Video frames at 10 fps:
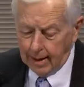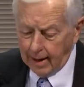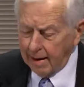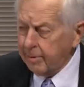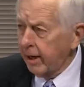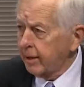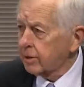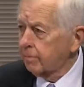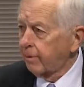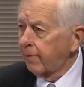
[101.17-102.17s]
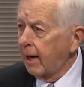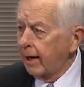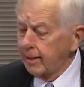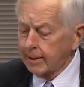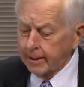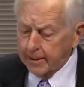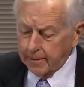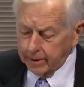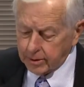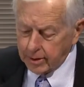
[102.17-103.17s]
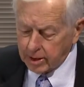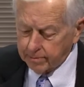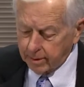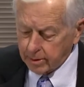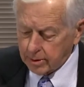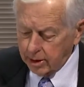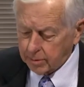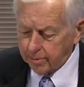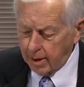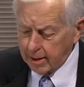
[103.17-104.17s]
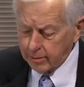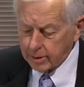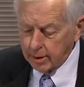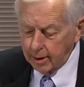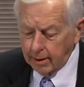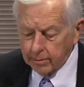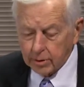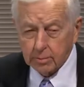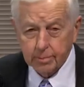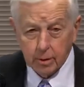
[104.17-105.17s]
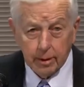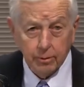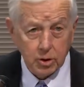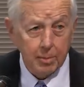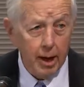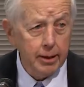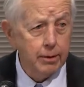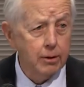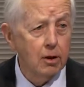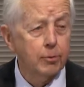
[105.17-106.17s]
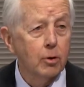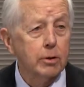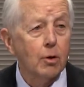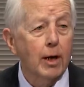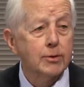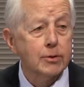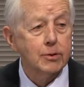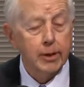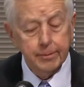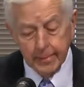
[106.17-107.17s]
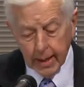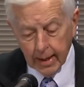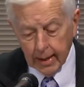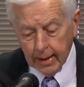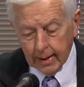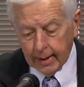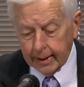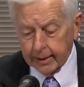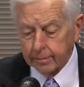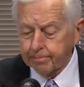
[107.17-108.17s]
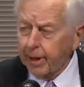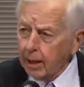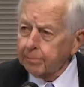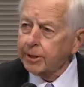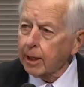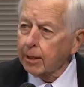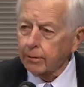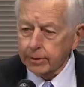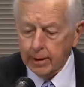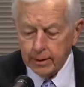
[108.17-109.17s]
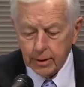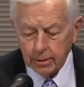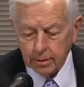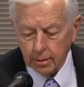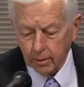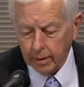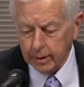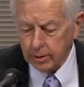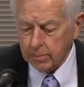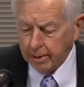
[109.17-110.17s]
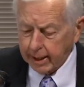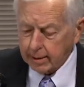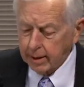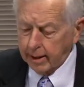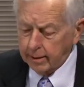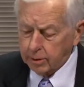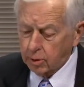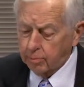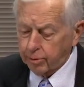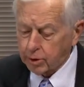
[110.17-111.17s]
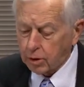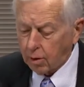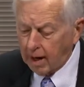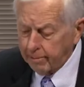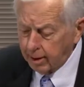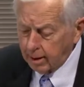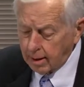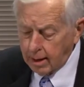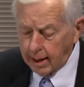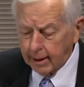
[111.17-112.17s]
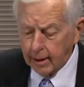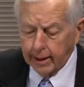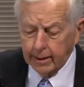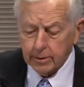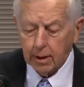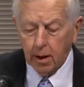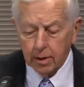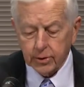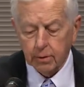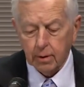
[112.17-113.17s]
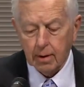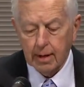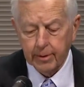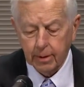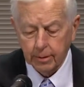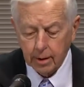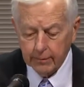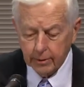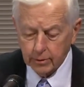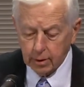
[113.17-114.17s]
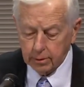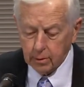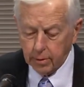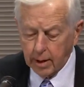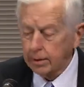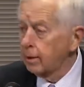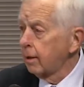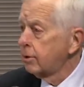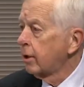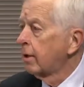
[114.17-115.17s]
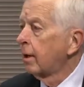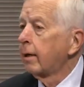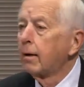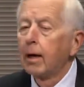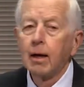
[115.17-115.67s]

I've been asked to provide an assessment of the state's progress to date in responding to the opioid crisis and paying particular attention to inspect and to prescribing guidelines, and also to comment on the governor's 2018 agenda. And